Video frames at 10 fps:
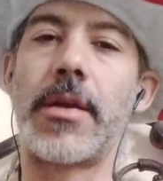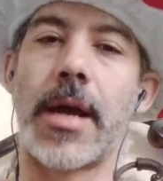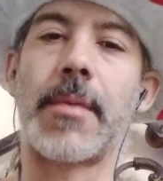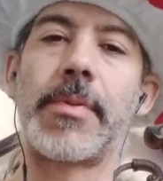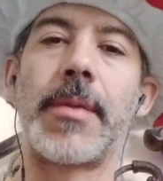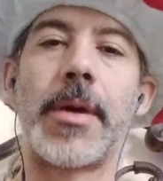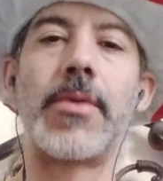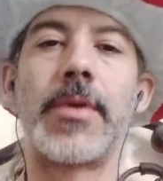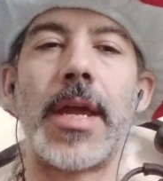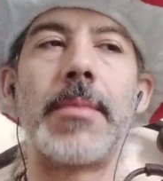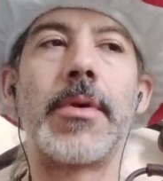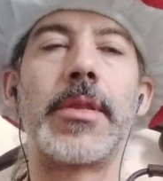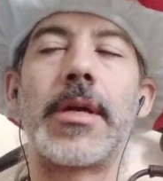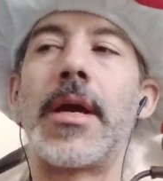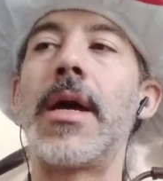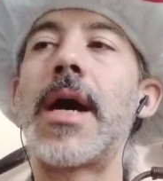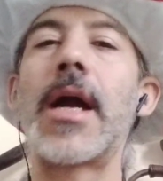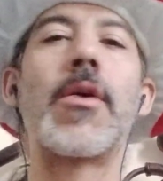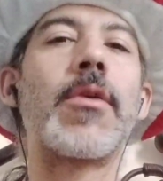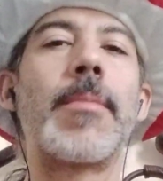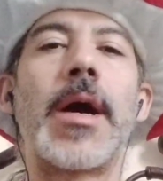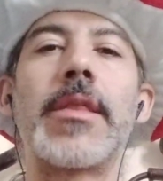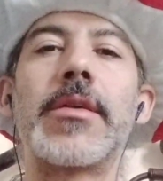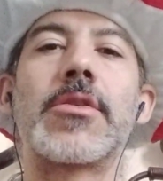I could play my new game on there. I go to my other